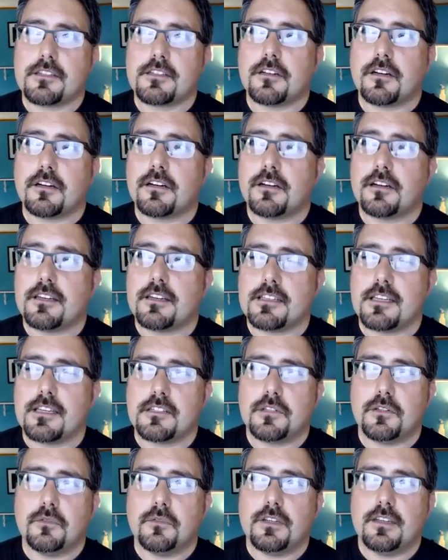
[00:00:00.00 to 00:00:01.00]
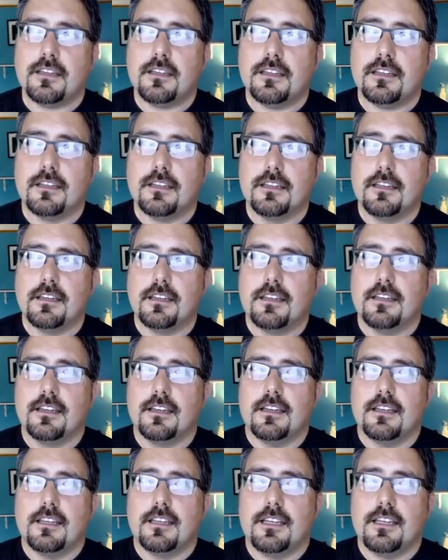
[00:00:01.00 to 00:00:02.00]
start on his SUV.
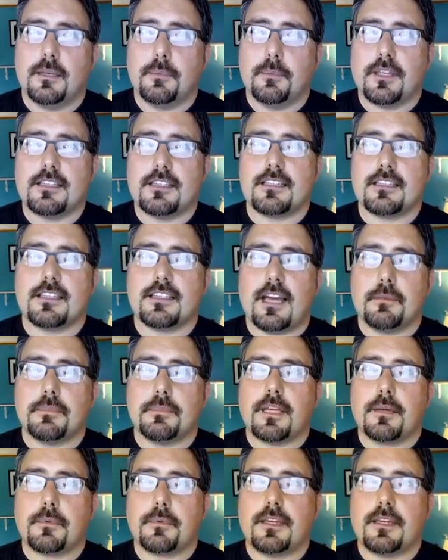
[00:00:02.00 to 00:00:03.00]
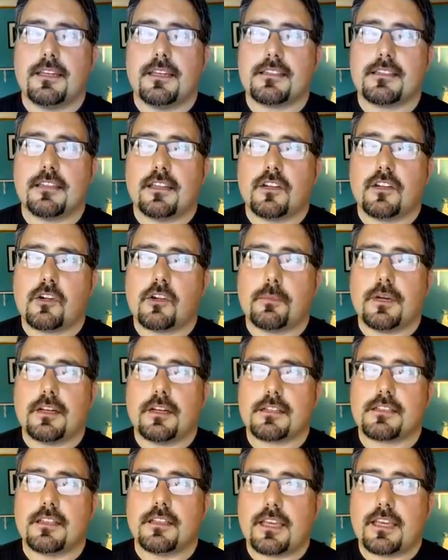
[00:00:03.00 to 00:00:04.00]
He placed his laptop case and
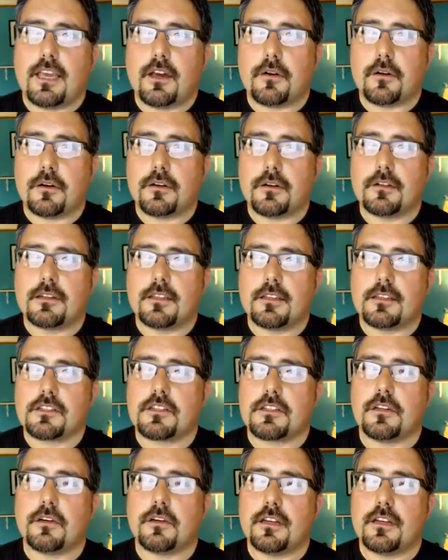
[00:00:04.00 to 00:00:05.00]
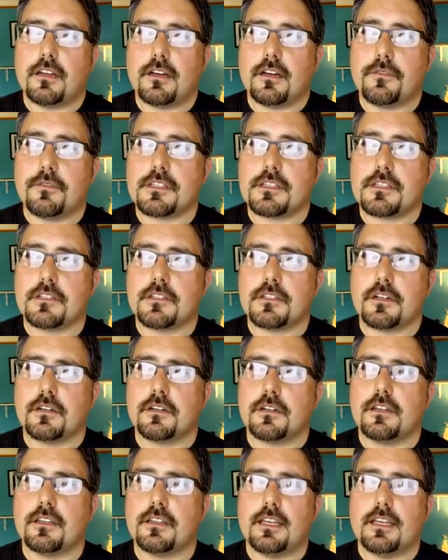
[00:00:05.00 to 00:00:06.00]
lunchbox on the counter at the security office and
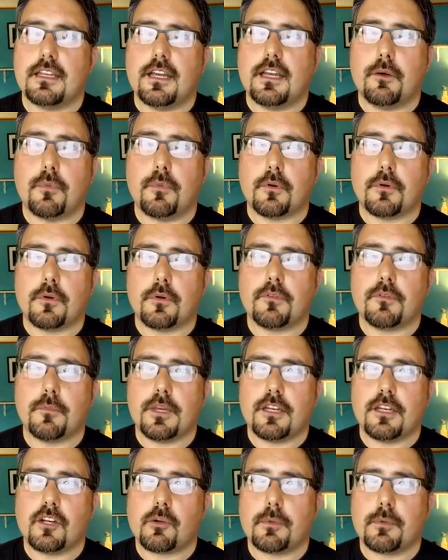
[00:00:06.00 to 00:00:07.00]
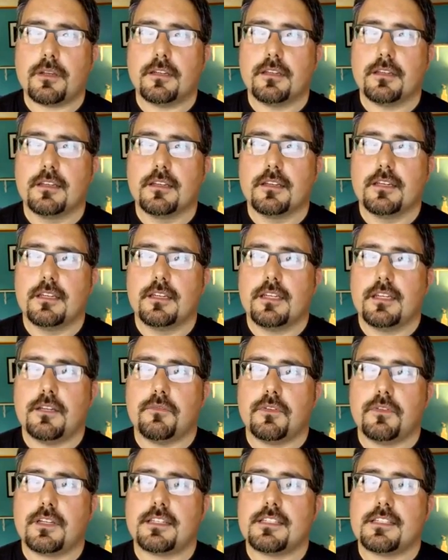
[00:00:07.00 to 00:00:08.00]
turned to the in-out board for management. He
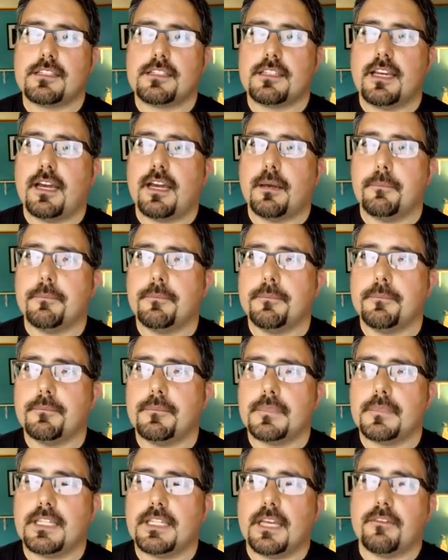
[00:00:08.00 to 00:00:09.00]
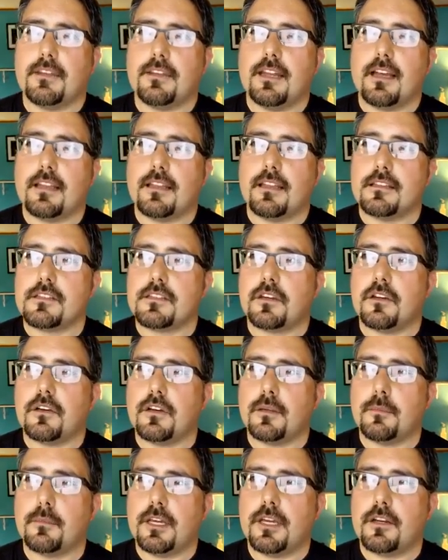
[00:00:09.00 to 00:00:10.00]
flicked his tab, David Allen,
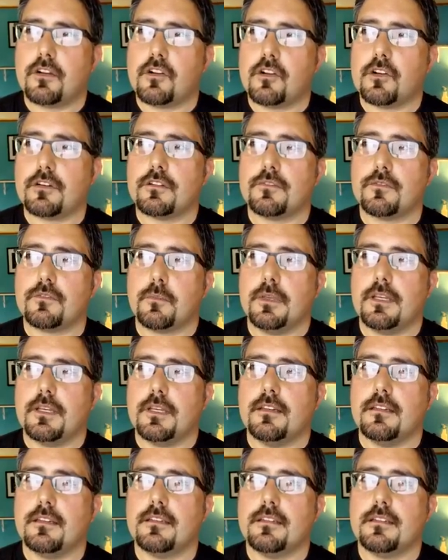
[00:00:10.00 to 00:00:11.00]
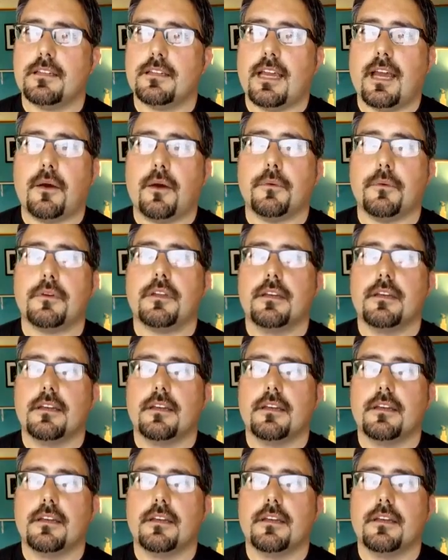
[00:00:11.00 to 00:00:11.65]
security manager, from in to out,